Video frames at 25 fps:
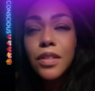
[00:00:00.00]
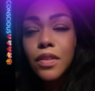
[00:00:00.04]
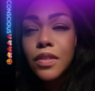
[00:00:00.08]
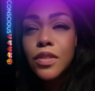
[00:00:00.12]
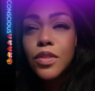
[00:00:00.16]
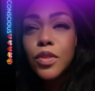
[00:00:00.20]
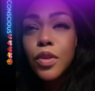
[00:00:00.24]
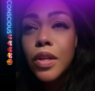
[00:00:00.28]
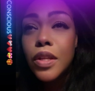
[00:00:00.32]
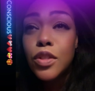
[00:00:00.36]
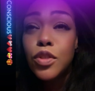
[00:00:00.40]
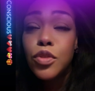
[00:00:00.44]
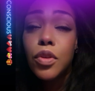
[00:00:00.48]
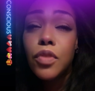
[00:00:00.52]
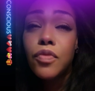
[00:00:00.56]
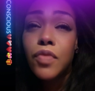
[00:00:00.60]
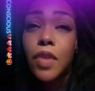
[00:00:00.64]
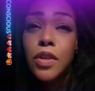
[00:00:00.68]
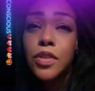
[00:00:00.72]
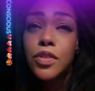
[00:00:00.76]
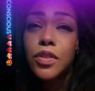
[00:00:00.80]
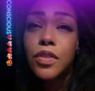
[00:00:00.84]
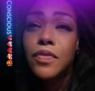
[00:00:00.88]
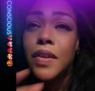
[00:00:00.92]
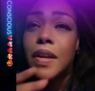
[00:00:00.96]
Into a
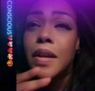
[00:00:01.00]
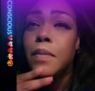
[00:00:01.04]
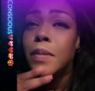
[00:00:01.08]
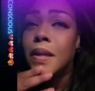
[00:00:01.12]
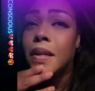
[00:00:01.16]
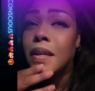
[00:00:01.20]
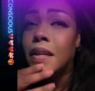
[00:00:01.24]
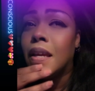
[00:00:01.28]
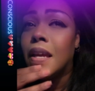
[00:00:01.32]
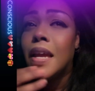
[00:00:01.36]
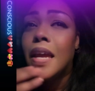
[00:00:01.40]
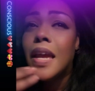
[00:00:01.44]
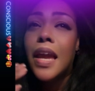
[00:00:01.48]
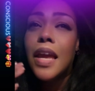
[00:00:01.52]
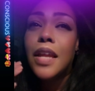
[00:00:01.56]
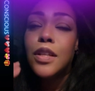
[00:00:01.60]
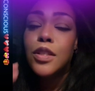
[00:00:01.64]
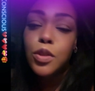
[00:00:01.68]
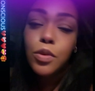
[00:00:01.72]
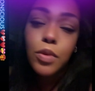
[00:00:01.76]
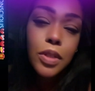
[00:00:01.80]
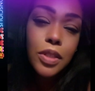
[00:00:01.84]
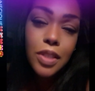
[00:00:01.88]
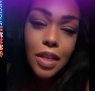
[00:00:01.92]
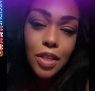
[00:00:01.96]
foster family. And as
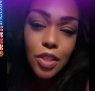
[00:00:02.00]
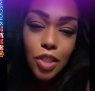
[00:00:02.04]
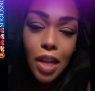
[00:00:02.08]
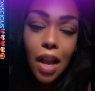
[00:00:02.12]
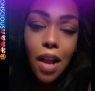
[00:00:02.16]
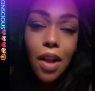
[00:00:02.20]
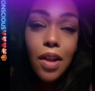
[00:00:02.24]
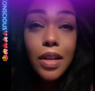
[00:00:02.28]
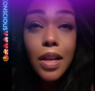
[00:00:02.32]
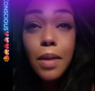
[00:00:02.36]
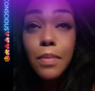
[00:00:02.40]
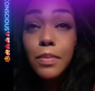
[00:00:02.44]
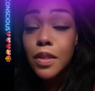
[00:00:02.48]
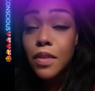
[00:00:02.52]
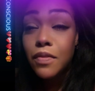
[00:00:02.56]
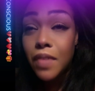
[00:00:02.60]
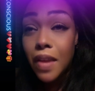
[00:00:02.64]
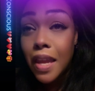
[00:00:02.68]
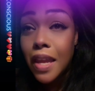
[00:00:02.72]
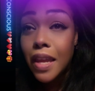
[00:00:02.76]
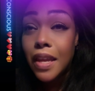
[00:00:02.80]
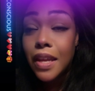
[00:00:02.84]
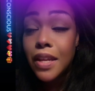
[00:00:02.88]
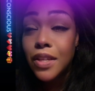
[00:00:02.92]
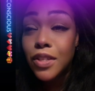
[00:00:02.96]
soon as that child comes of
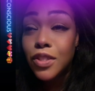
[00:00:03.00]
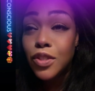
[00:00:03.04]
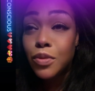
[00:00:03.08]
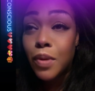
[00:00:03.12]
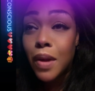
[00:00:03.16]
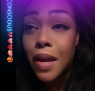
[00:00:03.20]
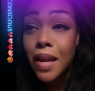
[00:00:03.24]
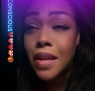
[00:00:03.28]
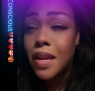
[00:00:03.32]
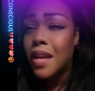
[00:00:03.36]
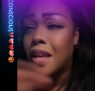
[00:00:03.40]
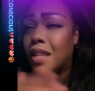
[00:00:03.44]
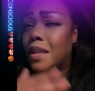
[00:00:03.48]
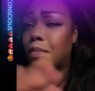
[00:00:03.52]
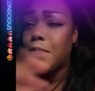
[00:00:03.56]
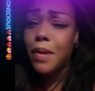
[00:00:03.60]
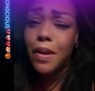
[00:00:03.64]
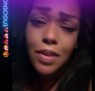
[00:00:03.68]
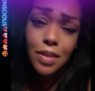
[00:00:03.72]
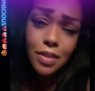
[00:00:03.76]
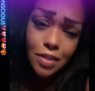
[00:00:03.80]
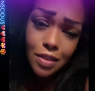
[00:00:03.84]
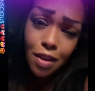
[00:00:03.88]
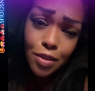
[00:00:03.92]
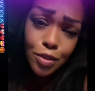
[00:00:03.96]
age, right, the
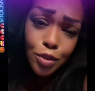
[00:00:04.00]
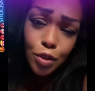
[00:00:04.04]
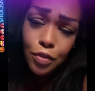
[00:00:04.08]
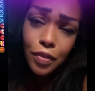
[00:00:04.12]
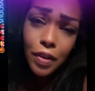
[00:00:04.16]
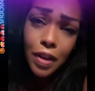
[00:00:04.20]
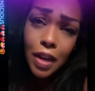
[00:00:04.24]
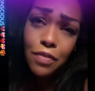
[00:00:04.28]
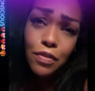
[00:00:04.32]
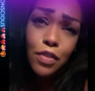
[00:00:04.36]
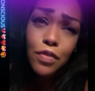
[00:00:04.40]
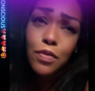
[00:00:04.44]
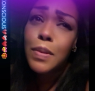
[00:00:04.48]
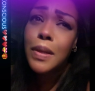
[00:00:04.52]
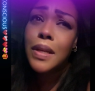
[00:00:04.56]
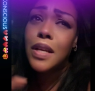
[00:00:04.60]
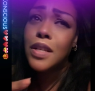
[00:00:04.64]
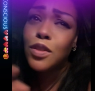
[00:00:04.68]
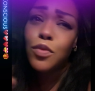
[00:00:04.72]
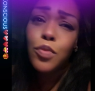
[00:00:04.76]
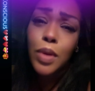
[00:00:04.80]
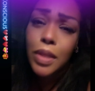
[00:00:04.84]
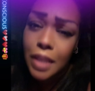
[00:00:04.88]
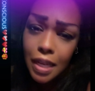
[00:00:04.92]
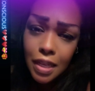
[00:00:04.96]
parents lost you forever because
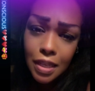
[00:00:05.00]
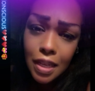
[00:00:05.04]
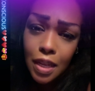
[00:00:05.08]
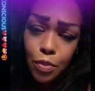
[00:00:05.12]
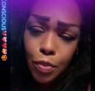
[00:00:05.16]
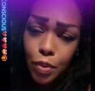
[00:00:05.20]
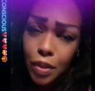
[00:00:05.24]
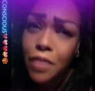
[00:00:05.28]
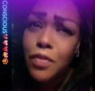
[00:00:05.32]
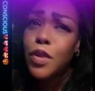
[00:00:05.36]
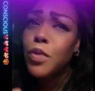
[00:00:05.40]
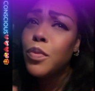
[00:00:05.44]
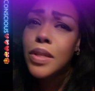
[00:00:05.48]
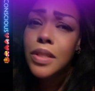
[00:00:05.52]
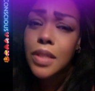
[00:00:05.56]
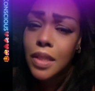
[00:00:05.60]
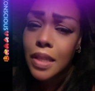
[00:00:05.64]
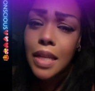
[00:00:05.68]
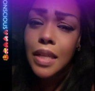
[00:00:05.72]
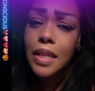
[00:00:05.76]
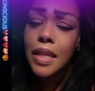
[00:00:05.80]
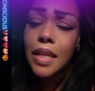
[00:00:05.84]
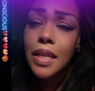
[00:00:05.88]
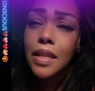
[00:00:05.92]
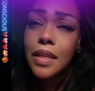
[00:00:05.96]
of what they did, whatever it was that
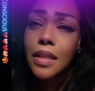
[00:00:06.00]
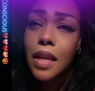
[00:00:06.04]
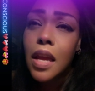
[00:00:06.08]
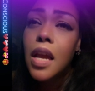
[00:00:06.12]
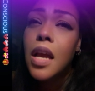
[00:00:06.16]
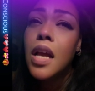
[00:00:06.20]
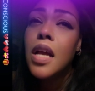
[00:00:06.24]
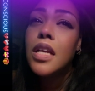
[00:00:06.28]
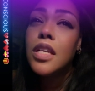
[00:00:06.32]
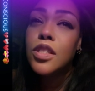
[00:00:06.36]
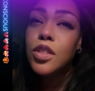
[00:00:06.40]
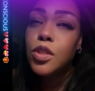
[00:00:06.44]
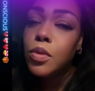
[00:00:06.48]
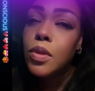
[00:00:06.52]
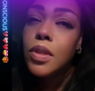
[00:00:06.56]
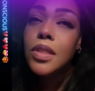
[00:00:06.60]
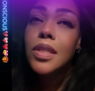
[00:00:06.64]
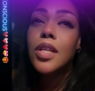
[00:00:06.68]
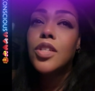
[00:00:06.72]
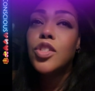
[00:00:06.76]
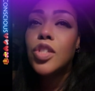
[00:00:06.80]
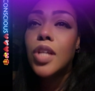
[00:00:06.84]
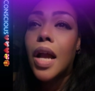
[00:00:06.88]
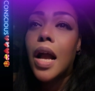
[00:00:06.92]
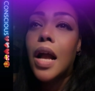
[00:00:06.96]
they did. As soon as
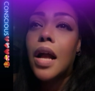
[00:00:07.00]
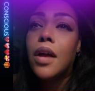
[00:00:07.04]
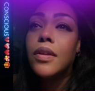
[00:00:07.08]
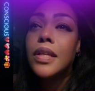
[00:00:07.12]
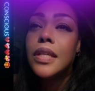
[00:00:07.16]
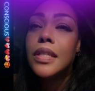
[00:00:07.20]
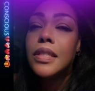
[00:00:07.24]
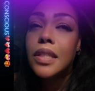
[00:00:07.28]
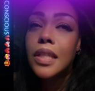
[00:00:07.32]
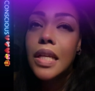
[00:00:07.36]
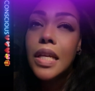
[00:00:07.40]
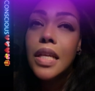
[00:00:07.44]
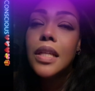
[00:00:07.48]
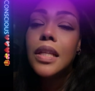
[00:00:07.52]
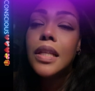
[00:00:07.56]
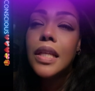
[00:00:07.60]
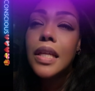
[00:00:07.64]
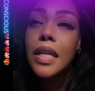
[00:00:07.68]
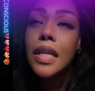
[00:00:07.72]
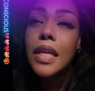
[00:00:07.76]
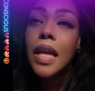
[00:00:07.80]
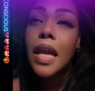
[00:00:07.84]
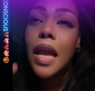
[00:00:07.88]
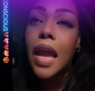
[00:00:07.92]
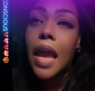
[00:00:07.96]
that child is
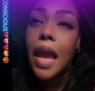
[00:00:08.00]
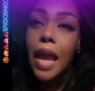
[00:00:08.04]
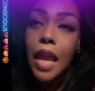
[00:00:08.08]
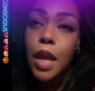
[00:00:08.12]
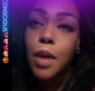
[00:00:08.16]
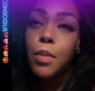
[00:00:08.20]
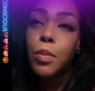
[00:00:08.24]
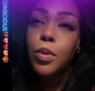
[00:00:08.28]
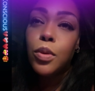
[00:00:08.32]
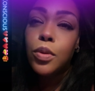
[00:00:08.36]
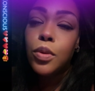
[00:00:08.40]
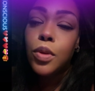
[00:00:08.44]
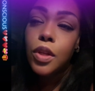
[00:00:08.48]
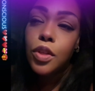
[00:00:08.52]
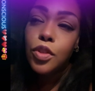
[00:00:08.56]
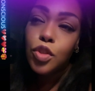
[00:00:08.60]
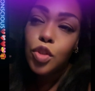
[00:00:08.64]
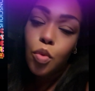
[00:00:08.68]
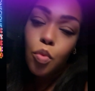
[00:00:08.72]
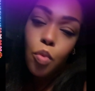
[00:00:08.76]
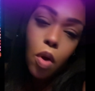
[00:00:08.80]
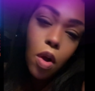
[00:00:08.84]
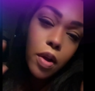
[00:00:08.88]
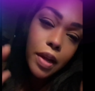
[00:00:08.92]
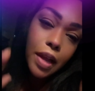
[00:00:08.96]
legally able
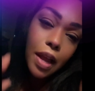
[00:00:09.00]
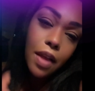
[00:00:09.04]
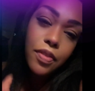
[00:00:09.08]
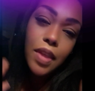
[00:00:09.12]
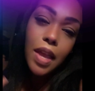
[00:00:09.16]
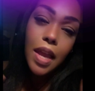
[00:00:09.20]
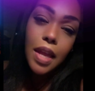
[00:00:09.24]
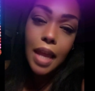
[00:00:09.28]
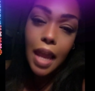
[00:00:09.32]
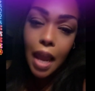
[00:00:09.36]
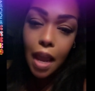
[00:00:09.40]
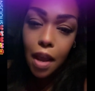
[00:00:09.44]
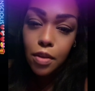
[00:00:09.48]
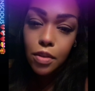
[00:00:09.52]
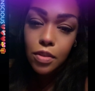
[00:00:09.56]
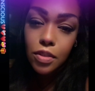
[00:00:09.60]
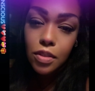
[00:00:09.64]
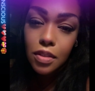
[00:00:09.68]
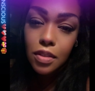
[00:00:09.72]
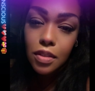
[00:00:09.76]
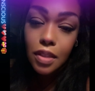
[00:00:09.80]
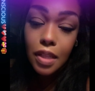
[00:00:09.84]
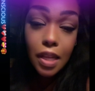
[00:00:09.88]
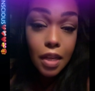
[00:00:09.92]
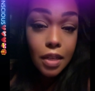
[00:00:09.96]
to walk out that
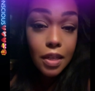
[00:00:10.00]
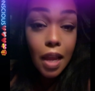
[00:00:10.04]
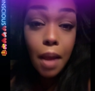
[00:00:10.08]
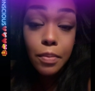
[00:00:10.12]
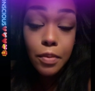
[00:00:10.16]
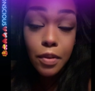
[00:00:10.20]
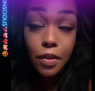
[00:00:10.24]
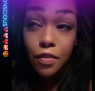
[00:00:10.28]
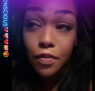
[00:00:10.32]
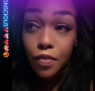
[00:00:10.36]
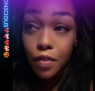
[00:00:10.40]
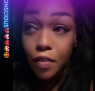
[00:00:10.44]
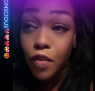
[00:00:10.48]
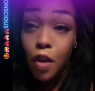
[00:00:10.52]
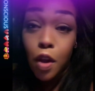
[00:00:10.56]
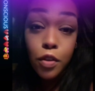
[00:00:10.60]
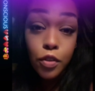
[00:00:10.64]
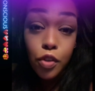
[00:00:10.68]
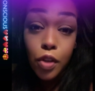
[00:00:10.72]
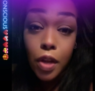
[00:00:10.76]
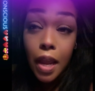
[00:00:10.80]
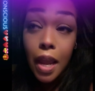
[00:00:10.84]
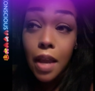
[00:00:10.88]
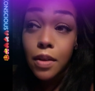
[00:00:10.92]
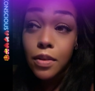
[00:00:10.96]
house, the
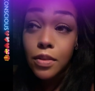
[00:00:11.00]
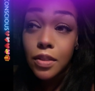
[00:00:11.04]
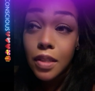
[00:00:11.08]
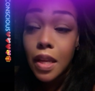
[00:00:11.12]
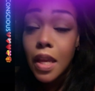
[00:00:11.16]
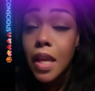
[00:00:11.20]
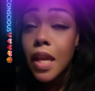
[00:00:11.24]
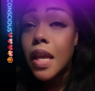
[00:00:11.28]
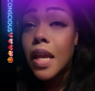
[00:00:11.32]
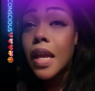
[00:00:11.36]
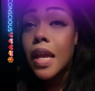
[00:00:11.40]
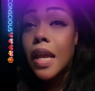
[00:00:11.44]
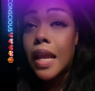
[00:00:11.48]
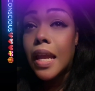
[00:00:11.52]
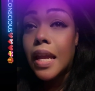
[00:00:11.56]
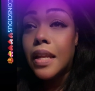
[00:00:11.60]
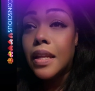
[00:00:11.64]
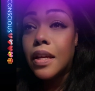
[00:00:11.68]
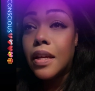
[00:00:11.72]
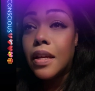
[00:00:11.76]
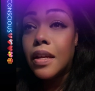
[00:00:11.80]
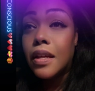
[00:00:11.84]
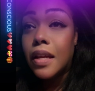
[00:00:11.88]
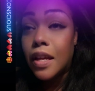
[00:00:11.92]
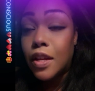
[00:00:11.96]
foster house,
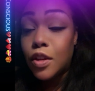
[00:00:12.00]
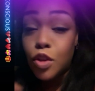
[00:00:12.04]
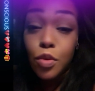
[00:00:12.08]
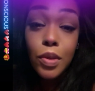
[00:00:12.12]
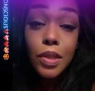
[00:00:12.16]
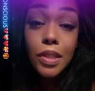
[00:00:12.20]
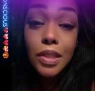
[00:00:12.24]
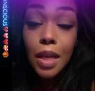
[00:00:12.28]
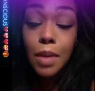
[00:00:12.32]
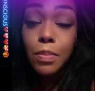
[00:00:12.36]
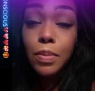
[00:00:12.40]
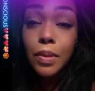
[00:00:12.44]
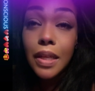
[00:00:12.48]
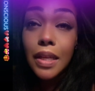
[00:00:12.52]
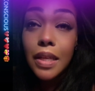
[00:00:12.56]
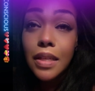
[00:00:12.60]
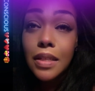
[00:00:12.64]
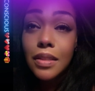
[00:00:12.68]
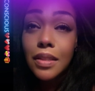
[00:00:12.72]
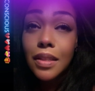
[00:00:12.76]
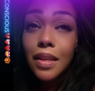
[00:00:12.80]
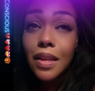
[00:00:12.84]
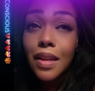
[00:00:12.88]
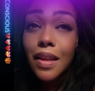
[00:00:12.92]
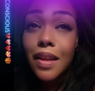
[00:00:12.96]
and do as they
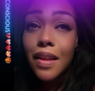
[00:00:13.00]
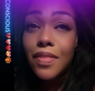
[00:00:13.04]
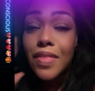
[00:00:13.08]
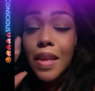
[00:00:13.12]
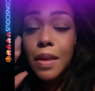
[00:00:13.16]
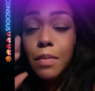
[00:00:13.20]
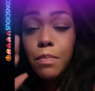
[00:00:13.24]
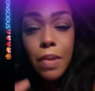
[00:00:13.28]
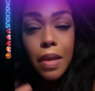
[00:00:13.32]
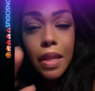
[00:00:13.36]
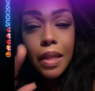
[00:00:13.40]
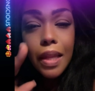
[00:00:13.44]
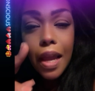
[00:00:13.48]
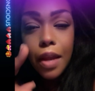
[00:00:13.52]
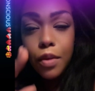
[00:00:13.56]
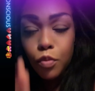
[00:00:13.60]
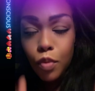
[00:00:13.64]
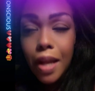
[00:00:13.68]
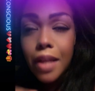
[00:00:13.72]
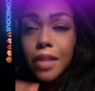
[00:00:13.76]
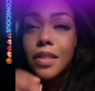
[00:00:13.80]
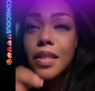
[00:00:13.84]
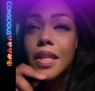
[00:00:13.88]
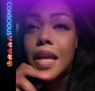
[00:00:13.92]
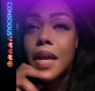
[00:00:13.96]
please, they beeline
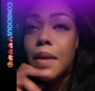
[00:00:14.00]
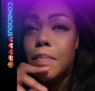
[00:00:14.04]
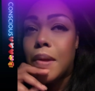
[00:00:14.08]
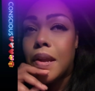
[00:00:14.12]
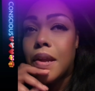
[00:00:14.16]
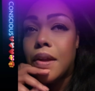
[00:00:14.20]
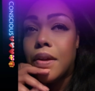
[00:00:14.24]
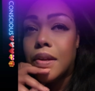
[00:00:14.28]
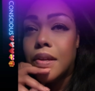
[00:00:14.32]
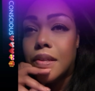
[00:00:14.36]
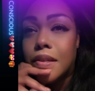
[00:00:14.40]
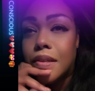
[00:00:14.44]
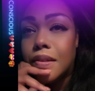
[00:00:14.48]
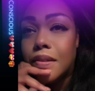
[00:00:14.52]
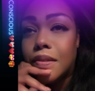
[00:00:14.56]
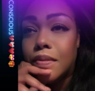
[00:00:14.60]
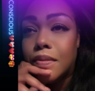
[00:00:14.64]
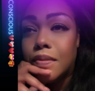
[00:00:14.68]
right to that parent.